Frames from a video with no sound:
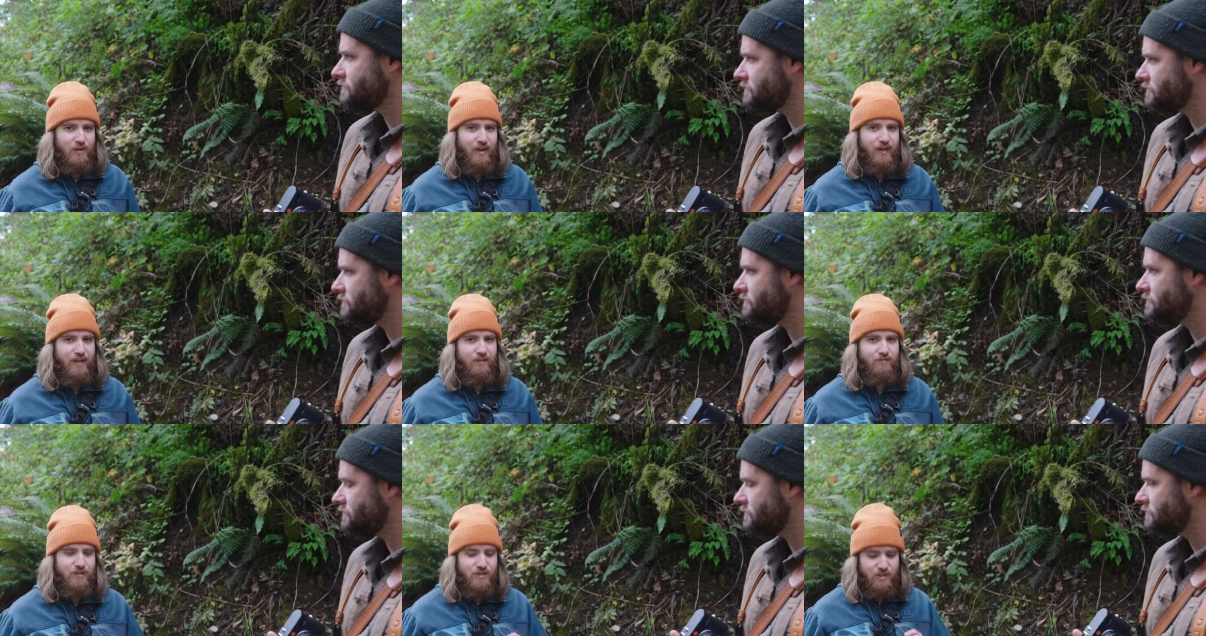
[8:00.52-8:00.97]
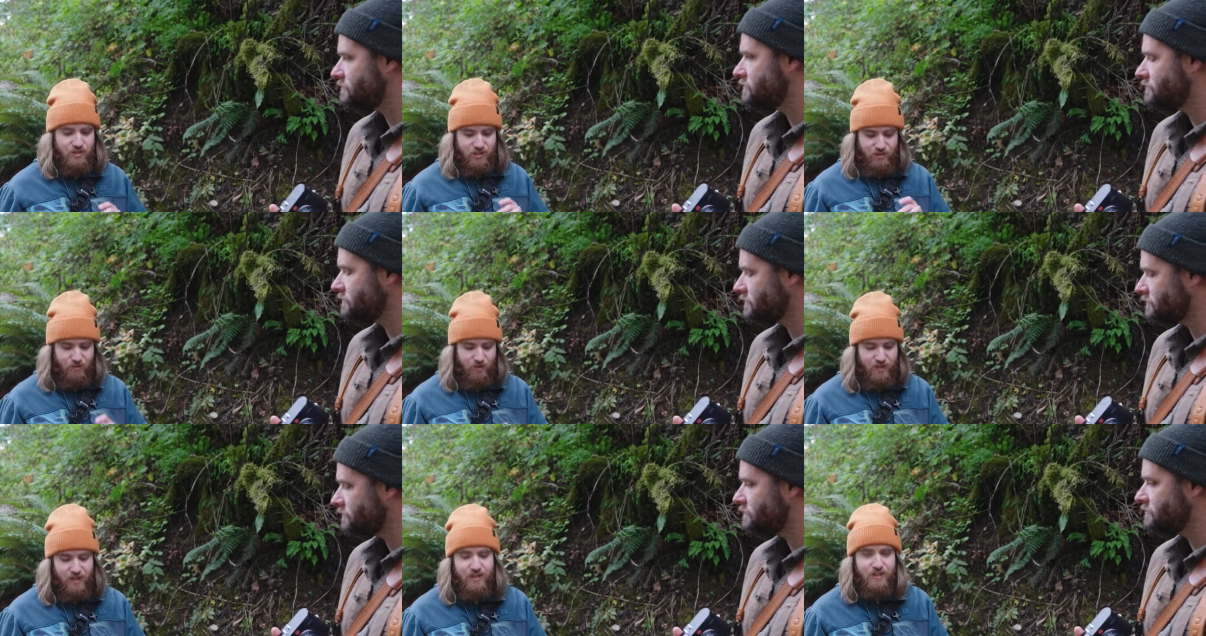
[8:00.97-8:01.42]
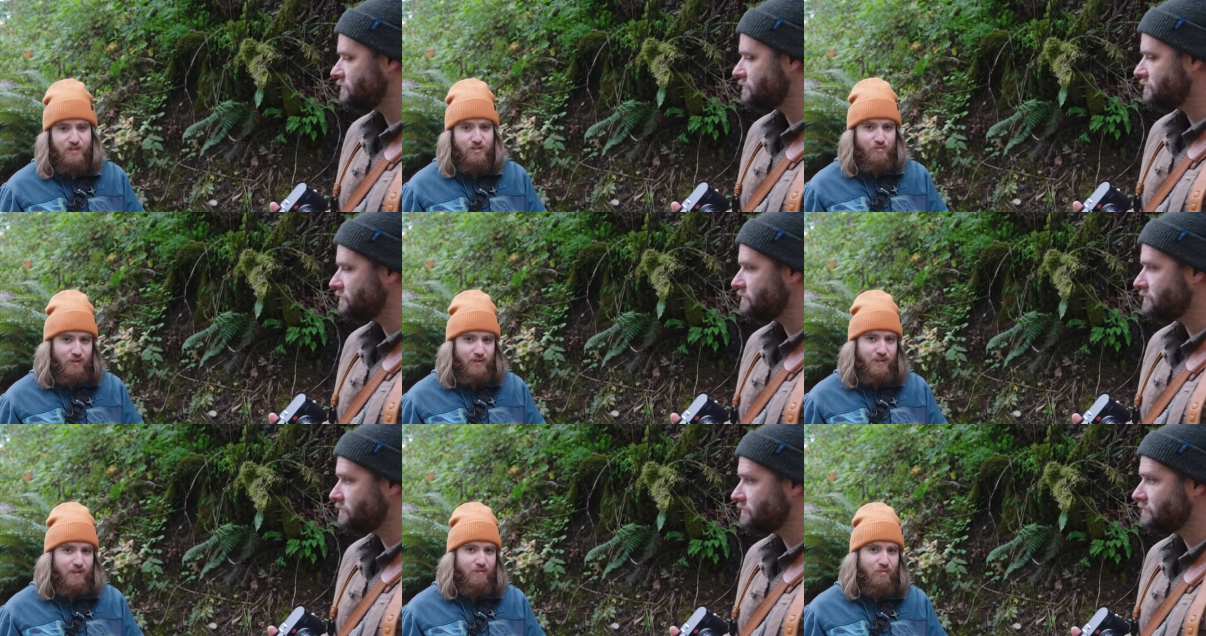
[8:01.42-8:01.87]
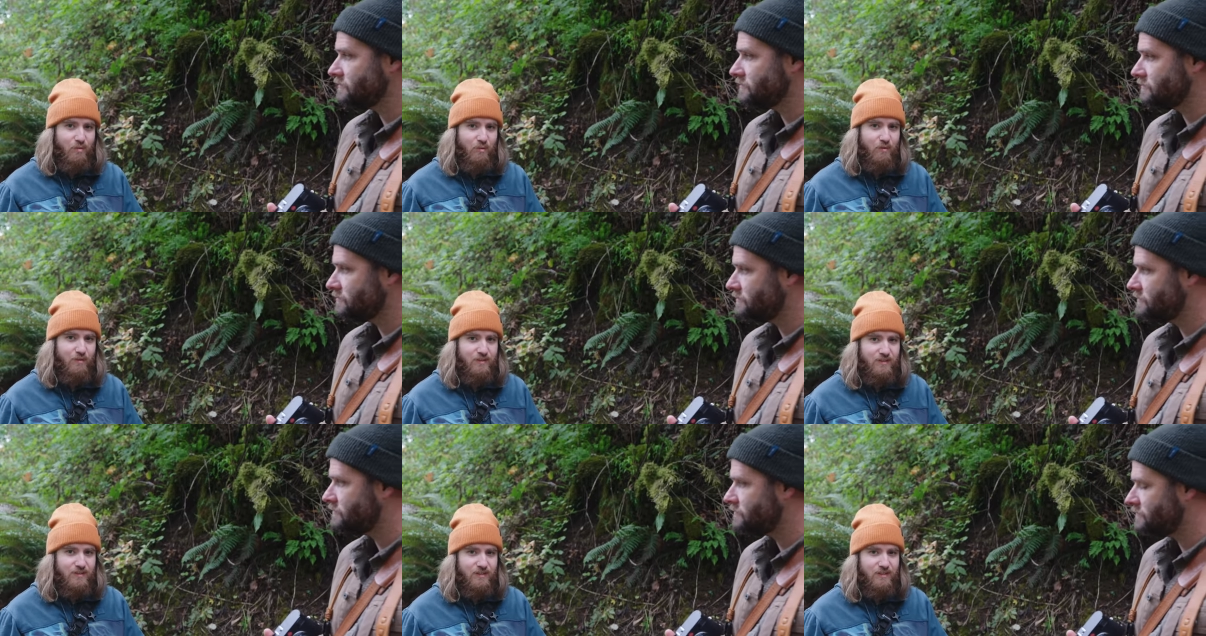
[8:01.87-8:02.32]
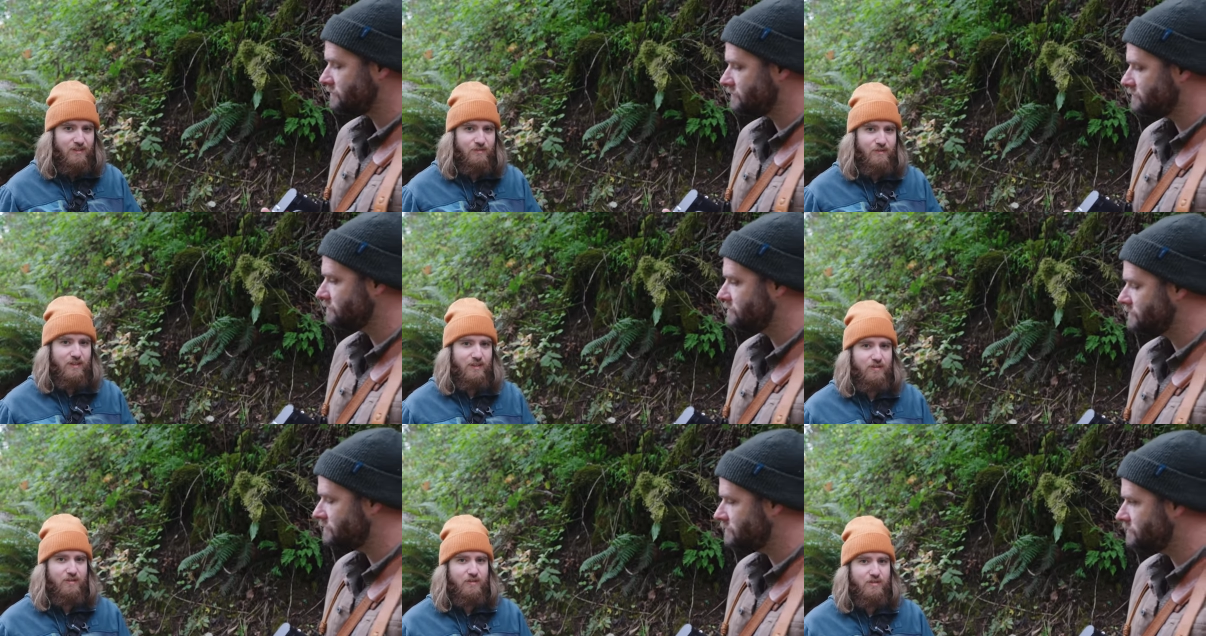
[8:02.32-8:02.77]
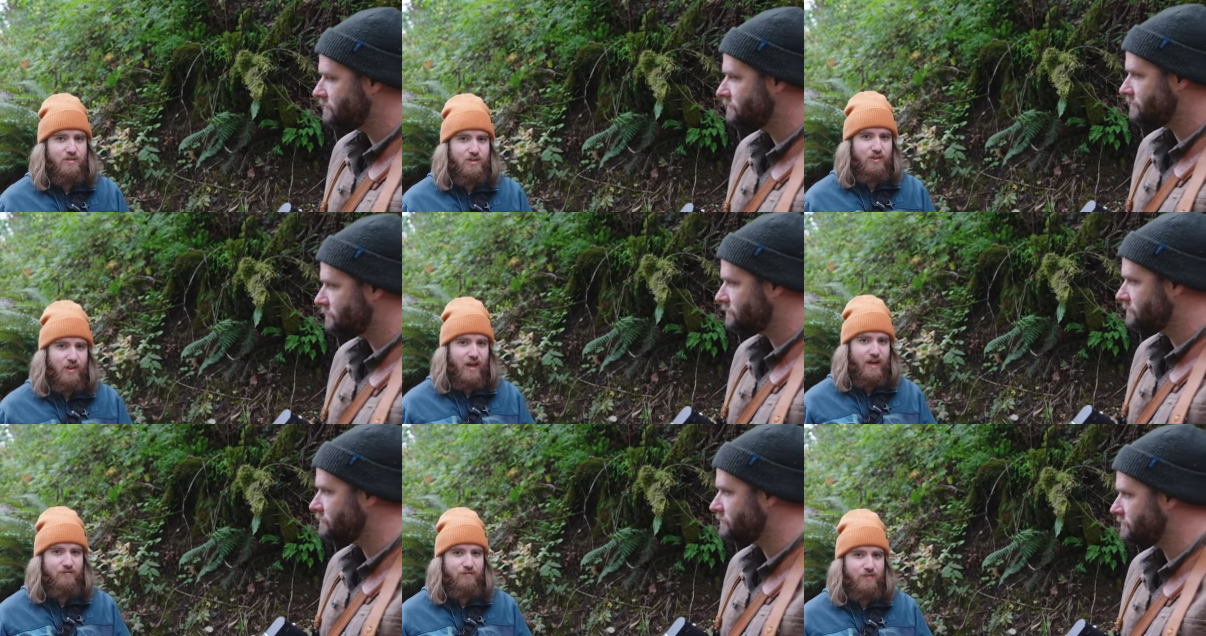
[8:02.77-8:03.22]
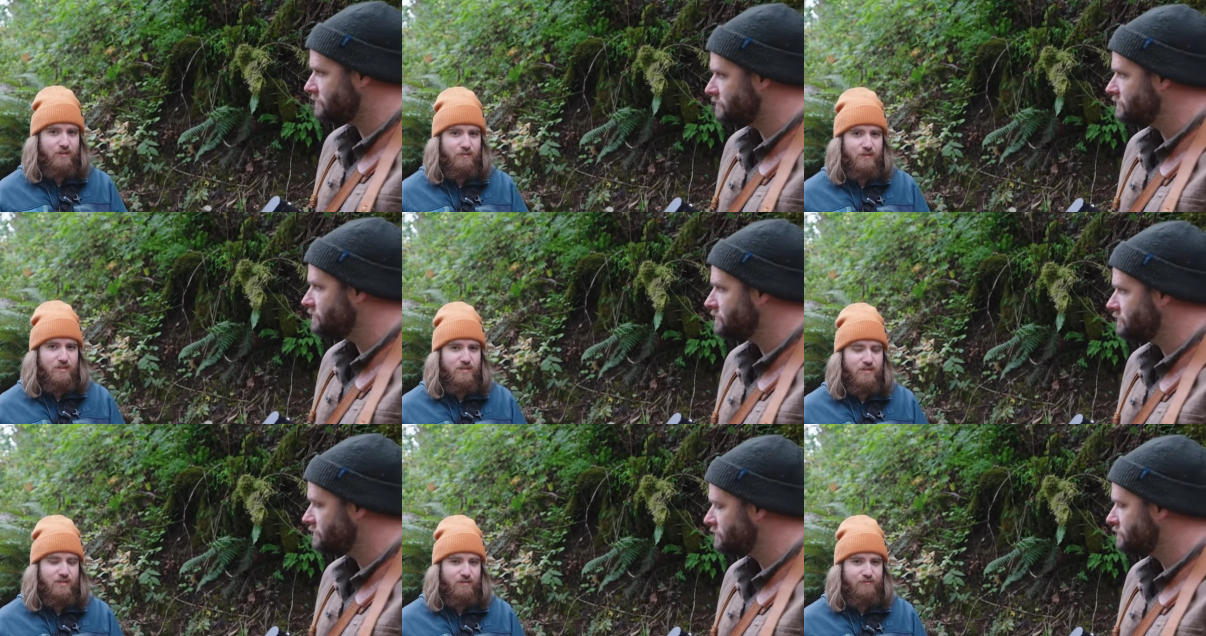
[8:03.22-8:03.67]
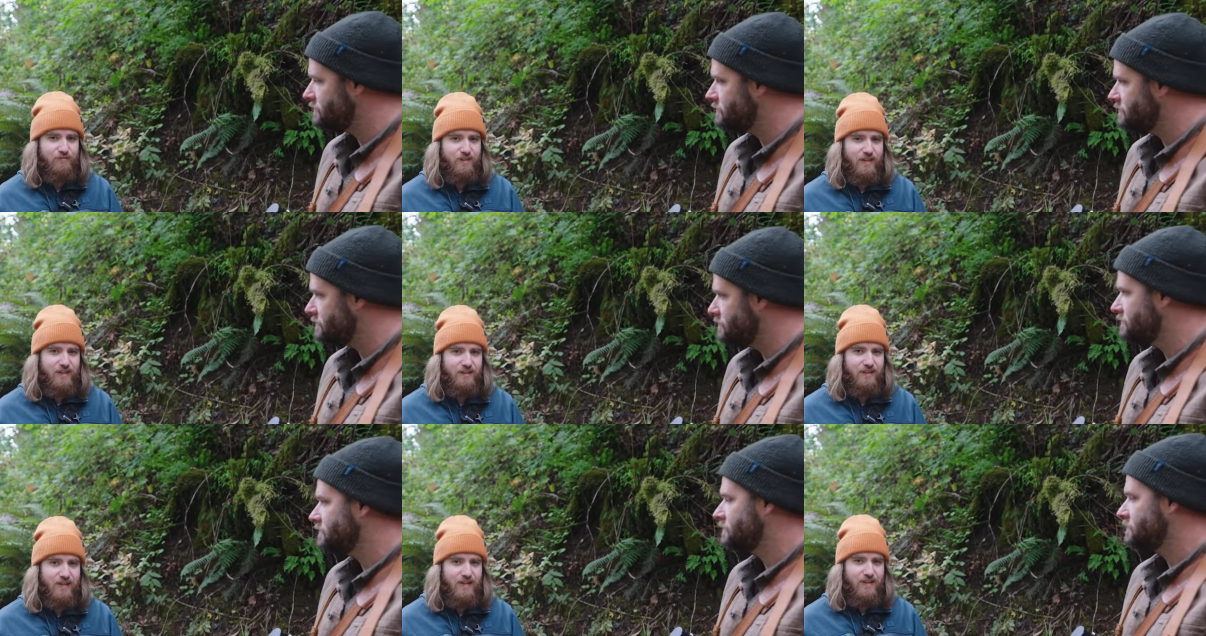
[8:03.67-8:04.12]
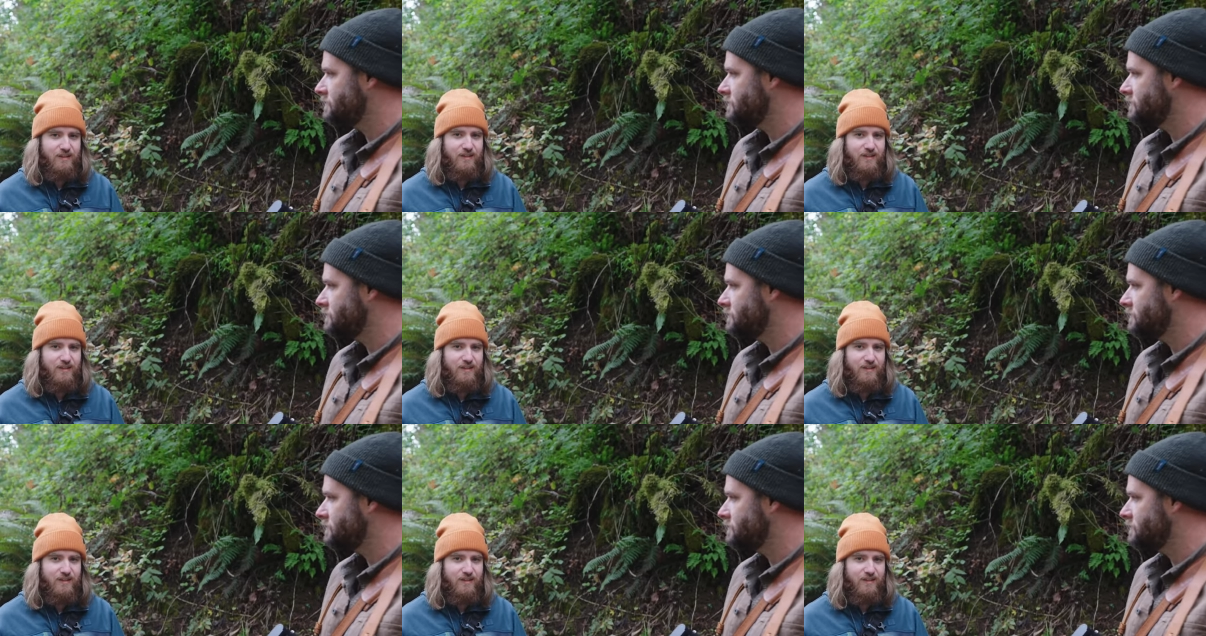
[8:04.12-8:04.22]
Speaker 1: like if a screen is really important to you and you use live view and stuff like that,